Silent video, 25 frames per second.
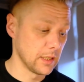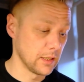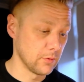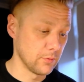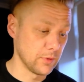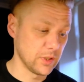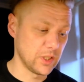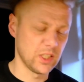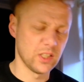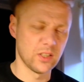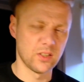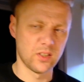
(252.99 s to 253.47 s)

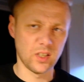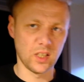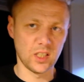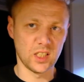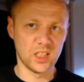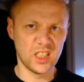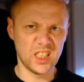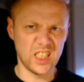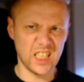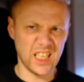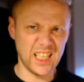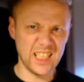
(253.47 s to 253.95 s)
which is a
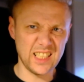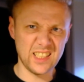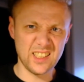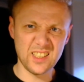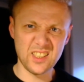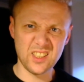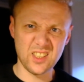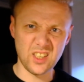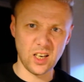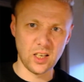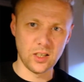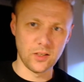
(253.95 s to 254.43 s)

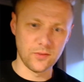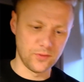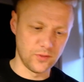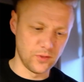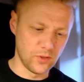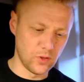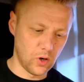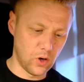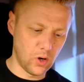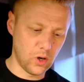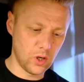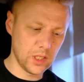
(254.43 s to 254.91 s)
gated kind of
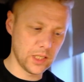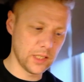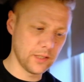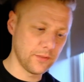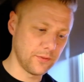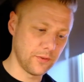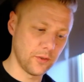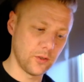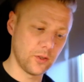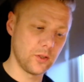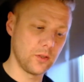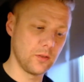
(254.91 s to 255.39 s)
gnarly
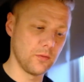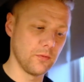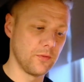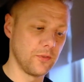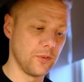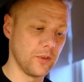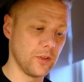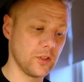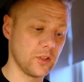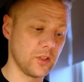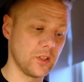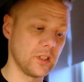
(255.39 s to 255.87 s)

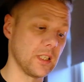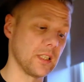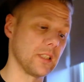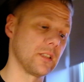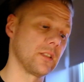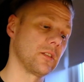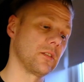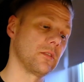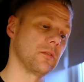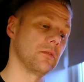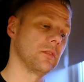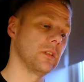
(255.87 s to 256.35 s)
first step
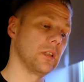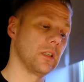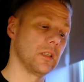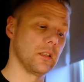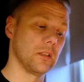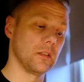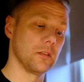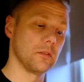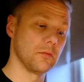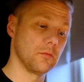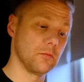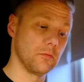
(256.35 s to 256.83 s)

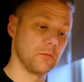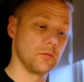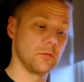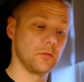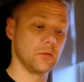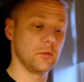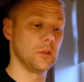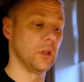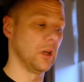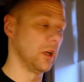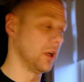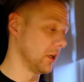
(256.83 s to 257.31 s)

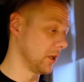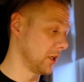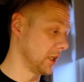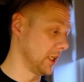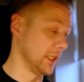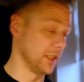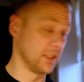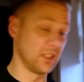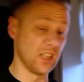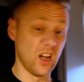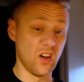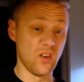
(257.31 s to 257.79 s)

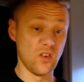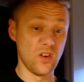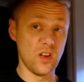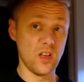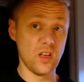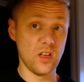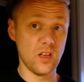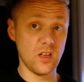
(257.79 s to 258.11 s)
green tone.